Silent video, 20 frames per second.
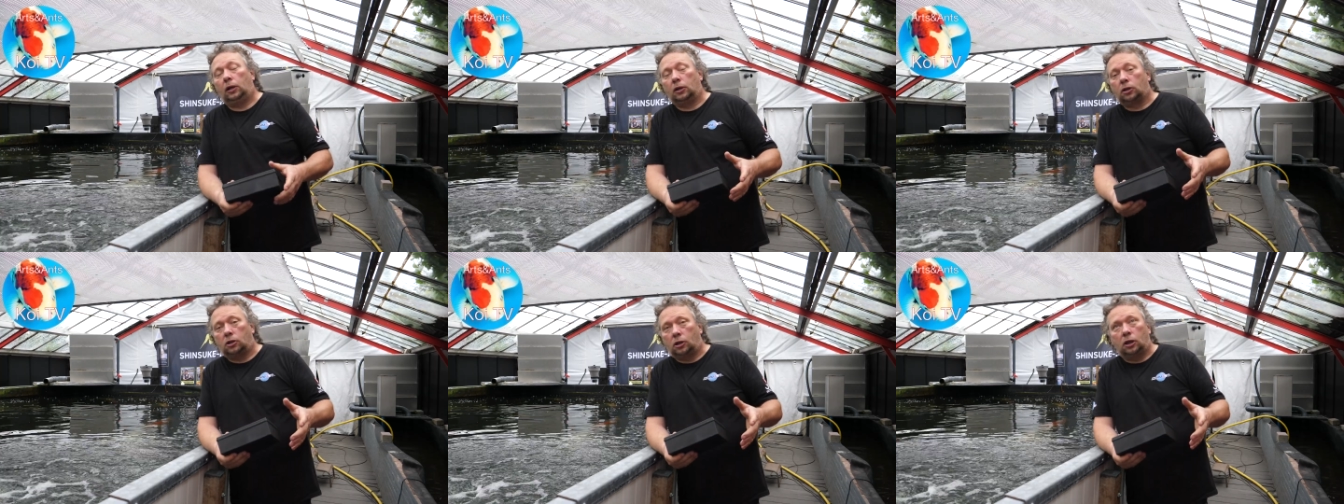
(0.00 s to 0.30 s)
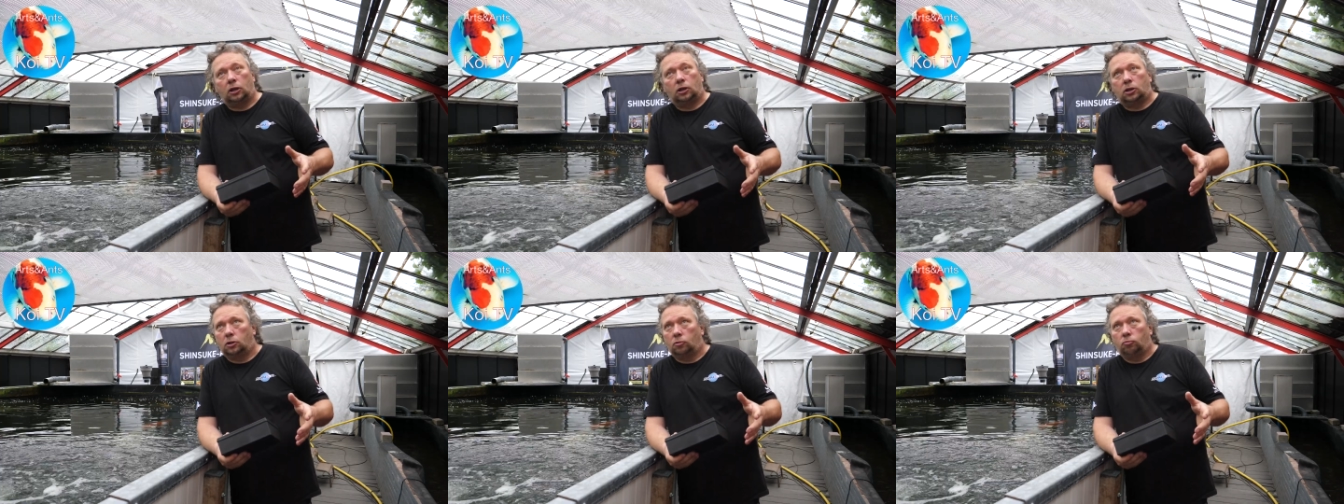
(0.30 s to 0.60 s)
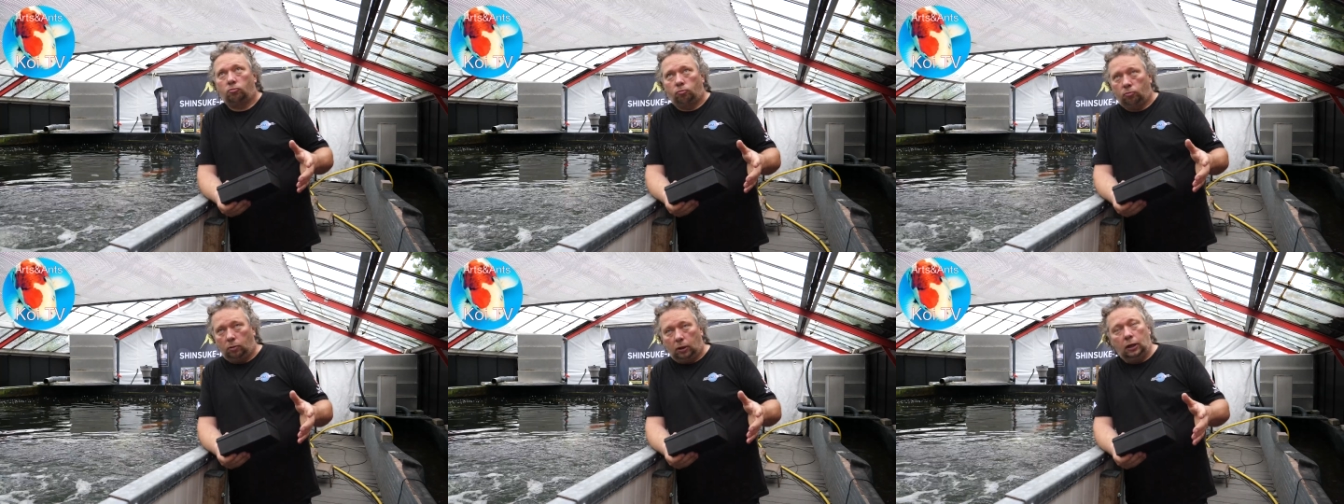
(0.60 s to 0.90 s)
it's, it's
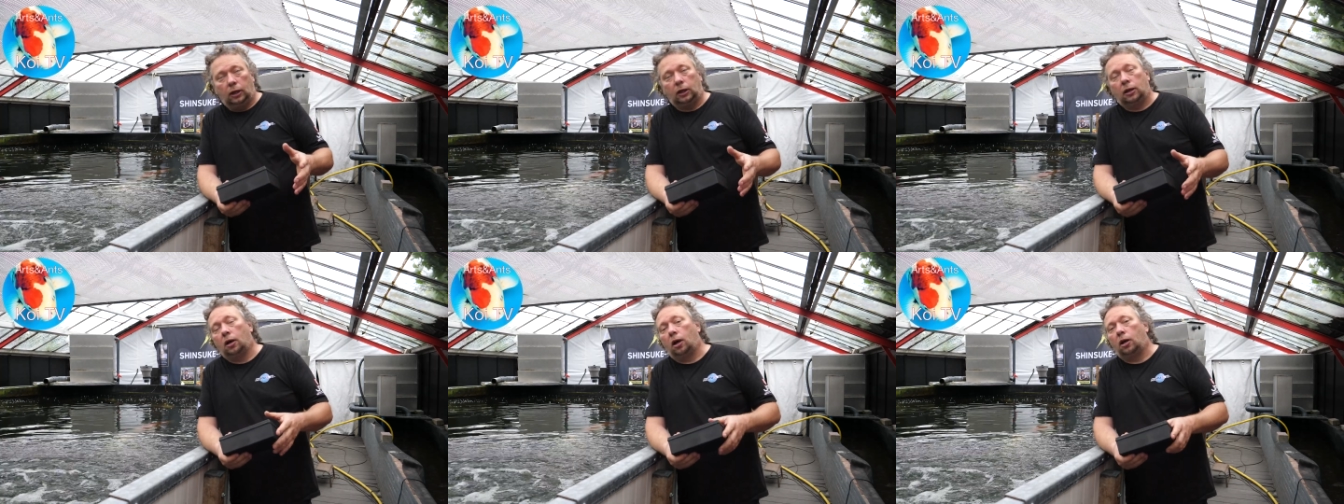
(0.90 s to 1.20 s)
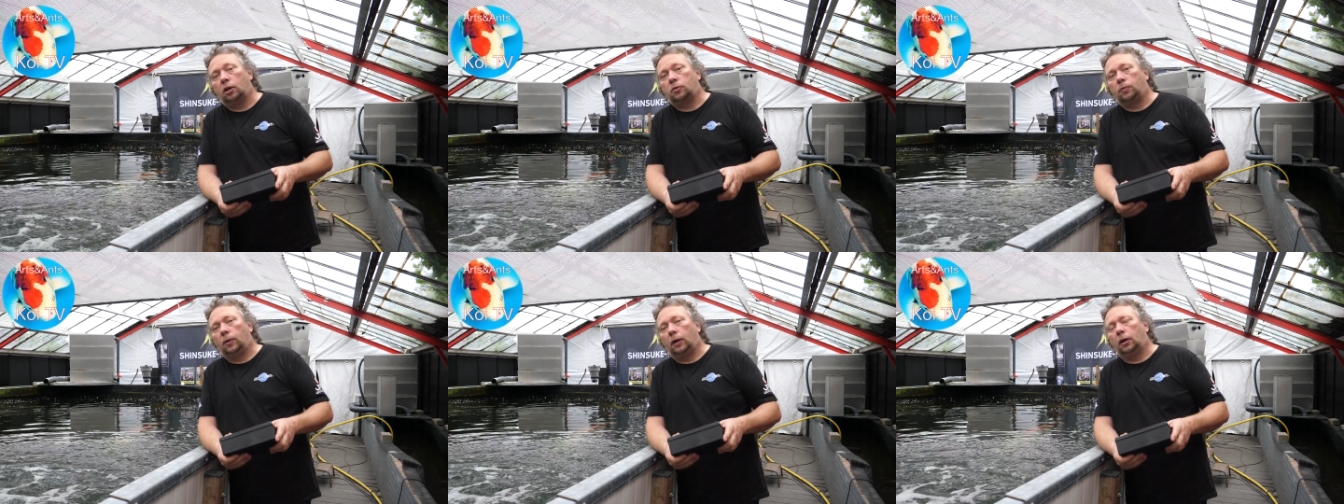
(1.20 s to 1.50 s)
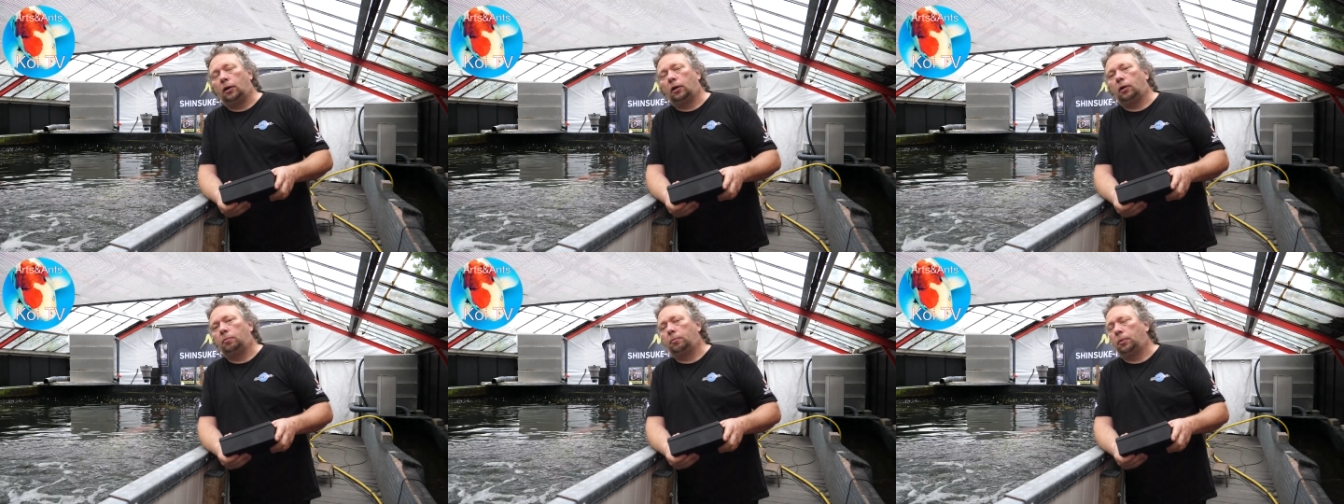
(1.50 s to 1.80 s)
really nice
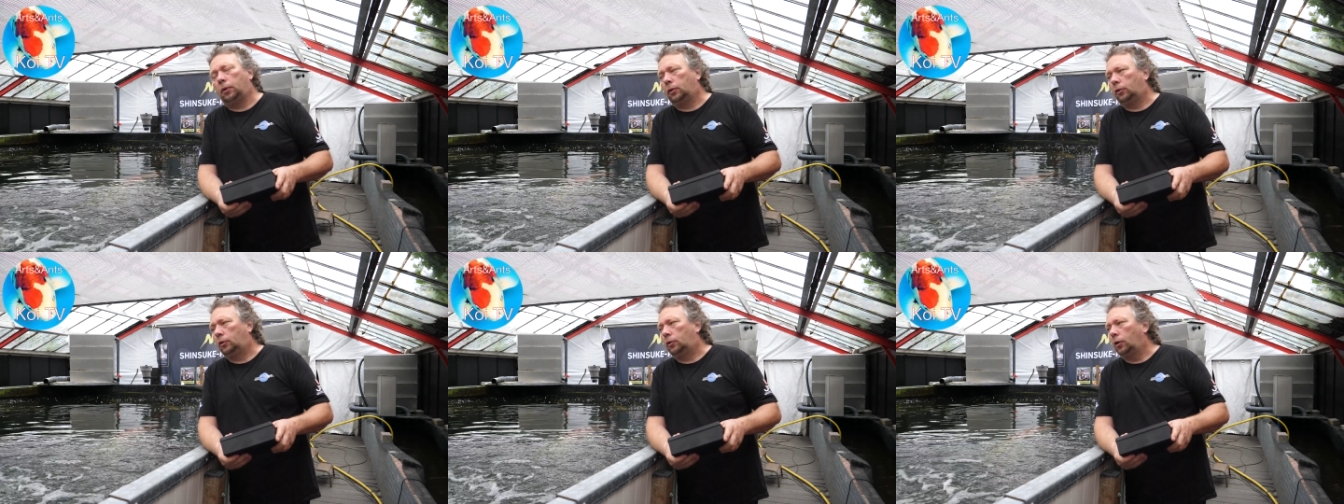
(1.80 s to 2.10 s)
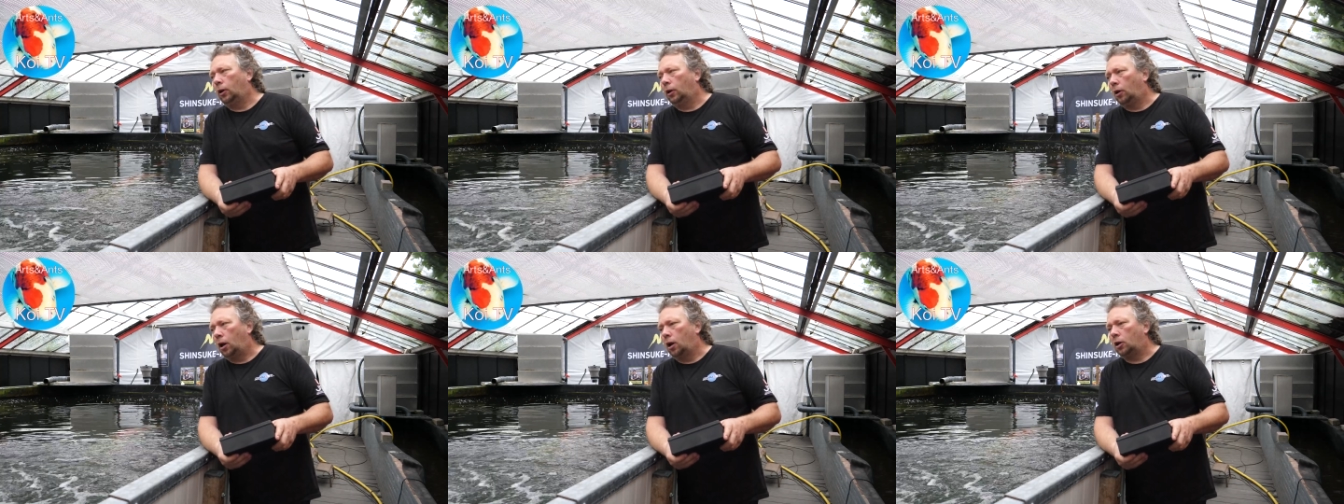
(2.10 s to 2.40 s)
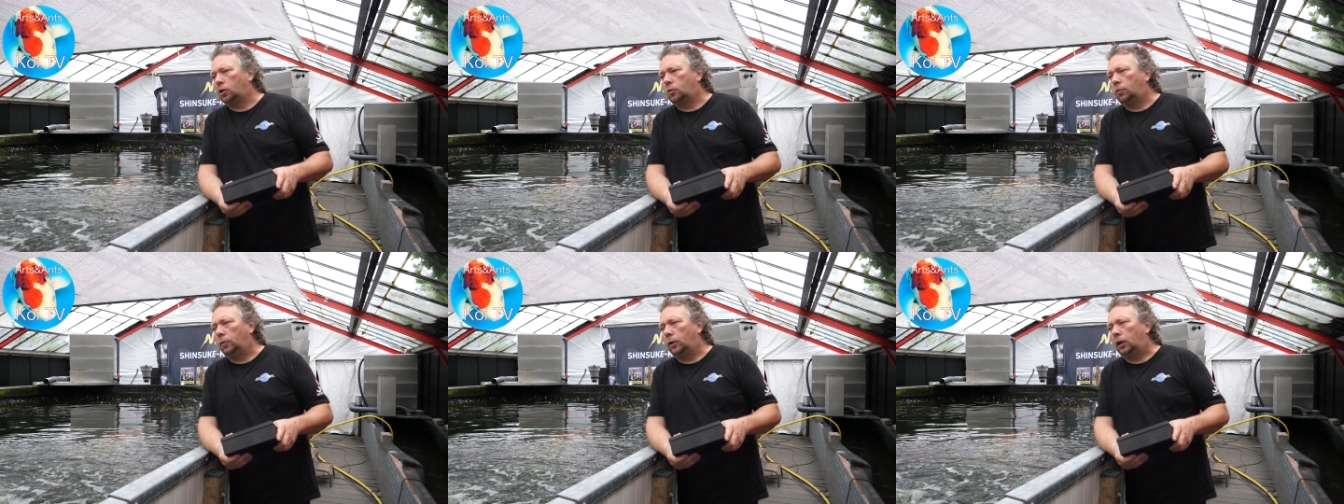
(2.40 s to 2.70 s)
weather, but the
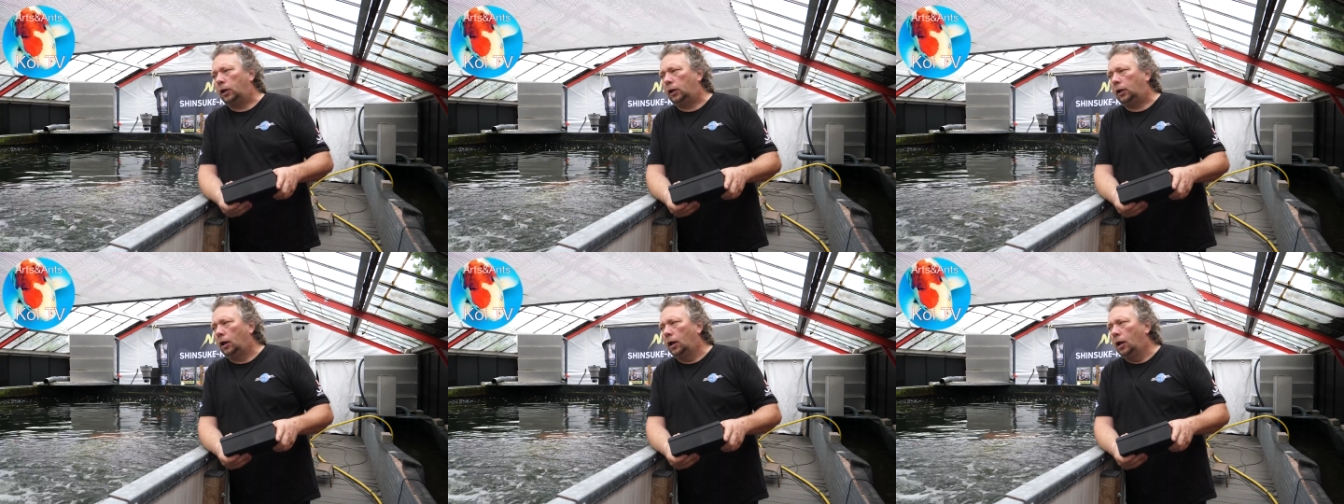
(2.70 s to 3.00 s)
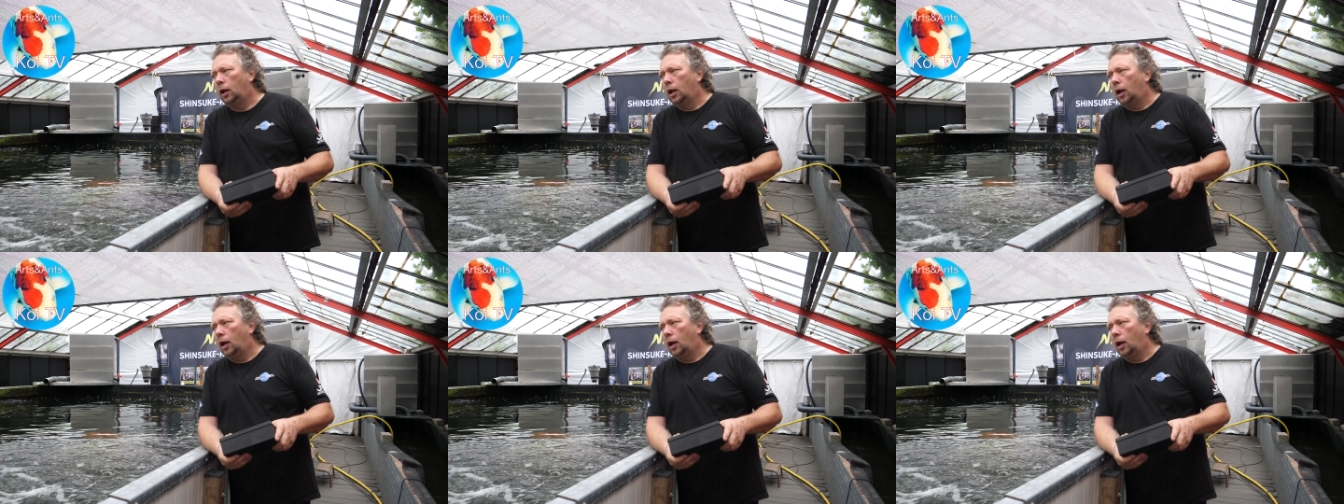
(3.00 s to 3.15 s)
last week,